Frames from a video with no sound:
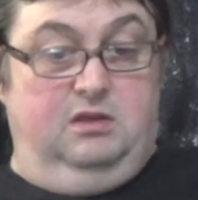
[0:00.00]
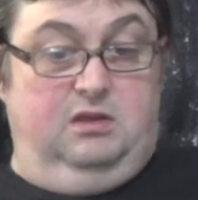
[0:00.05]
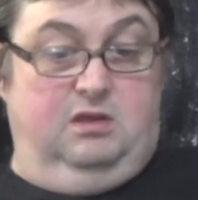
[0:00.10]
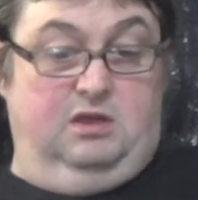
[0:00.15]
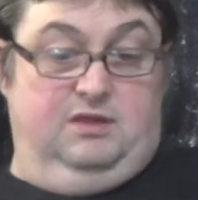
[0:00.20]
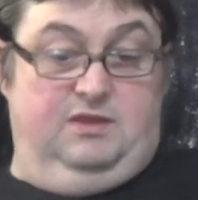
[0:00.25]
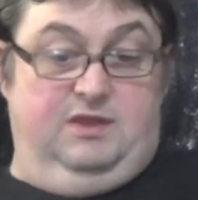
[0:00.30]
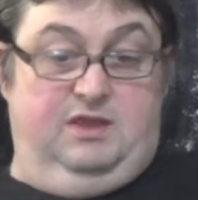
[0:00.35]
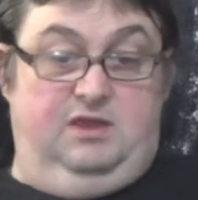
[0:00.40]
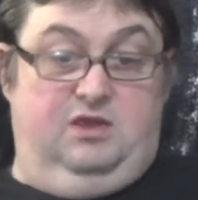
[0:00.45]

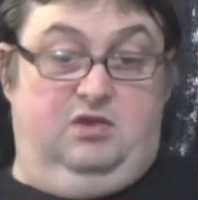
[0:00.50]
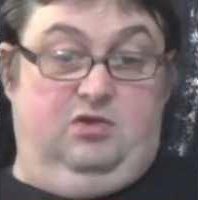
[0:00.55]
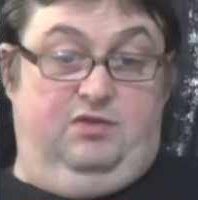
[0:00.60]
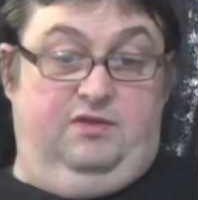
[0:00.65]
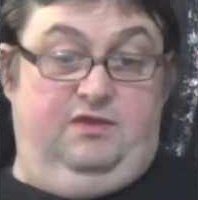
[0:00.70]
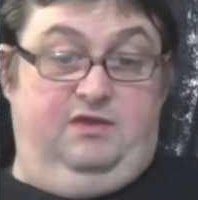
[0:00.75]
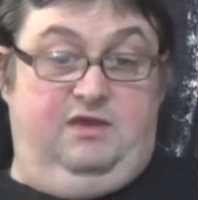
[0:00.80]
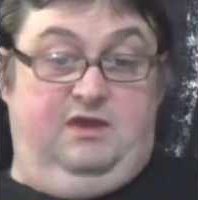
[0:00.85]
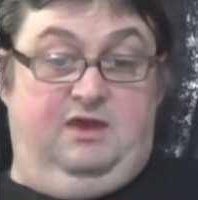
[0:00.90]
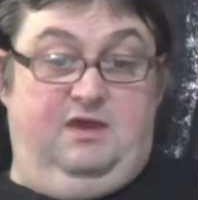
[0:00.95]
And then you got
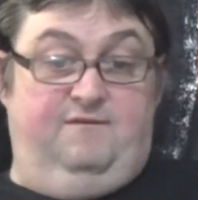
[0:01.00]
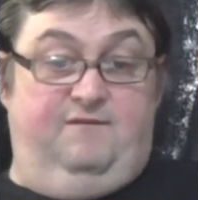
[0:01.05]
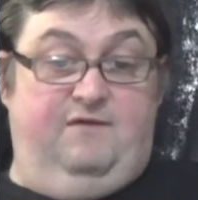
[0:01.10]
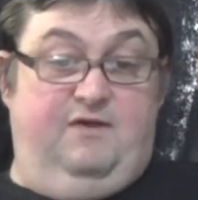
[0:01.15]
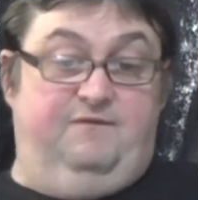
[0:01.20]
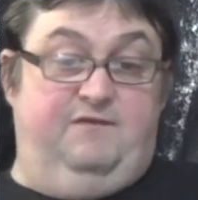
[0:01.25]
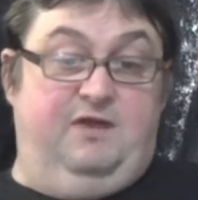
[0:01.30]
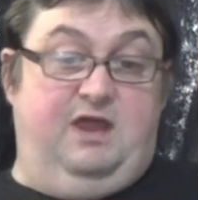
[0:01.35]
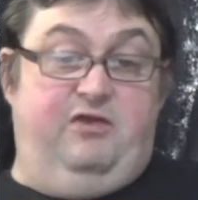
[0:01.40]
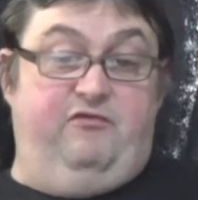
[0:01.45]
the
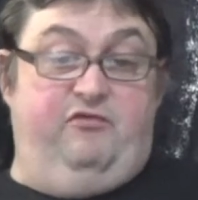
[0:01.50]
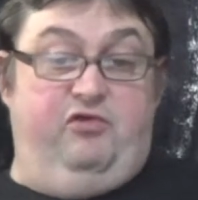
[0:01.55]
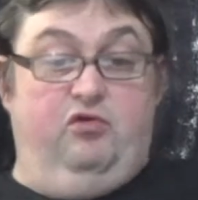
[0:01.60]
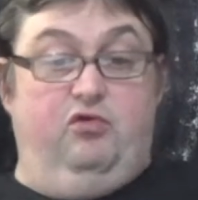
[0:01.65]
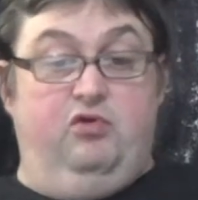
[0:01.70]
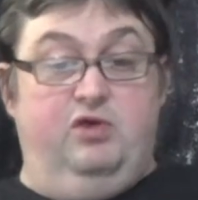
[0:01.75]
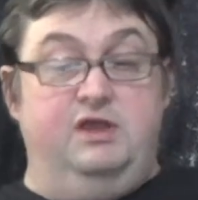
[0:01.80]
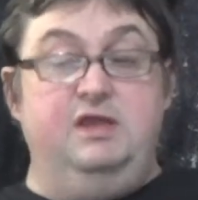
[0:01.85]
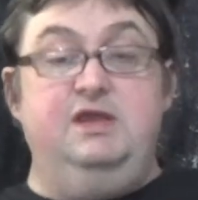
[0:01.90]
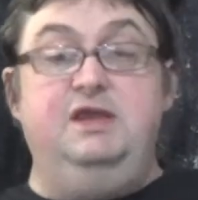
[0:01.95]

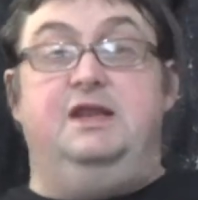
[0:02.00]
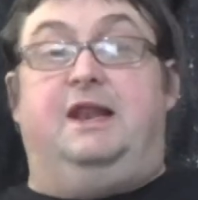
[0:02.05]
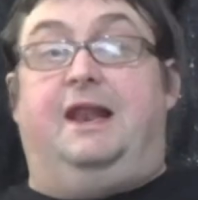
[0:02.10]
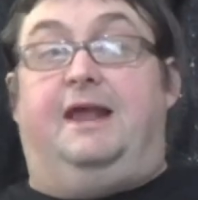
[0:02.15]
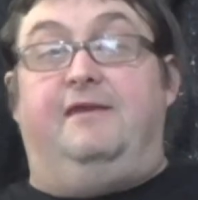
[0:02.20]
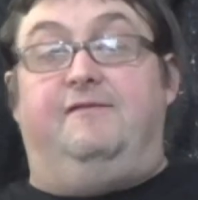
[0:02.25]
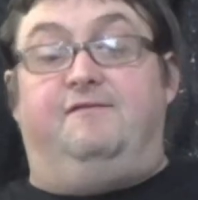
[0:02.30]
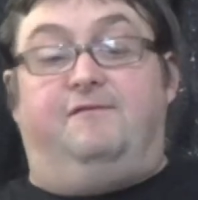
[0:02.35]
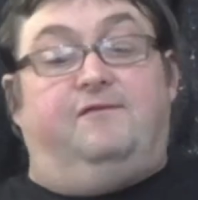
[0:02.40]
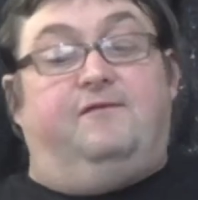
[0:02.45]
Vavario
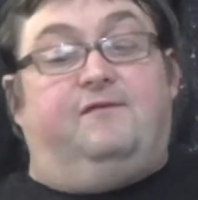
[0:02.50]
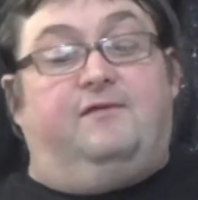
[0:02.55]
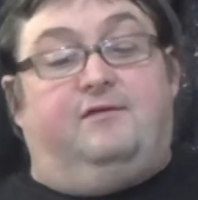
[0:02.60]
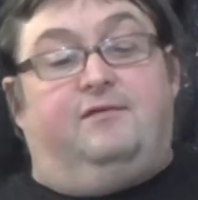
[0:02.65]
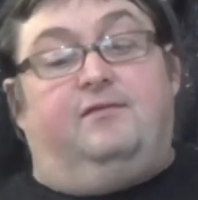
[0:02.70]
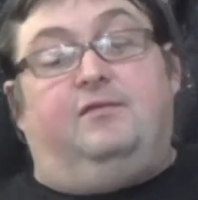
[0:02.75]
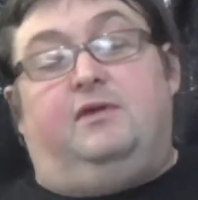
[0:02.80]
E-Life.